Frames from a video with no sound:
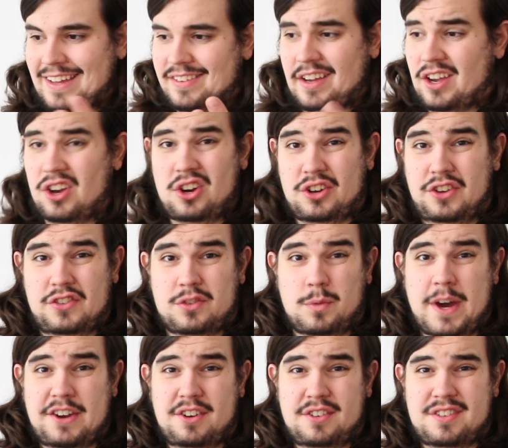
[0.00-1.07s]
guess I could call you
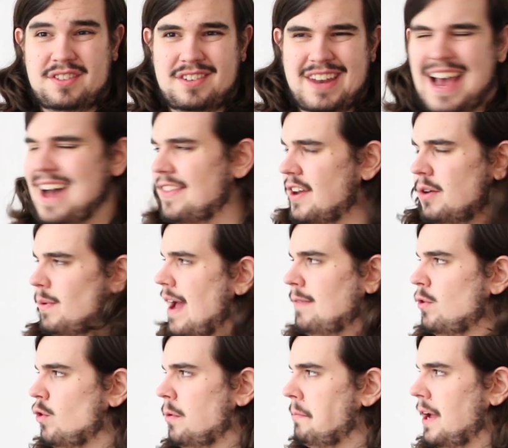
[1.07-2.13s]
sweaters. Nah, then a
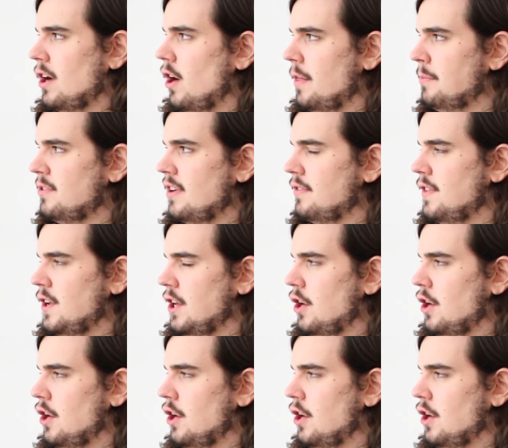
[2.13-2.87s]
rival group might call themselves the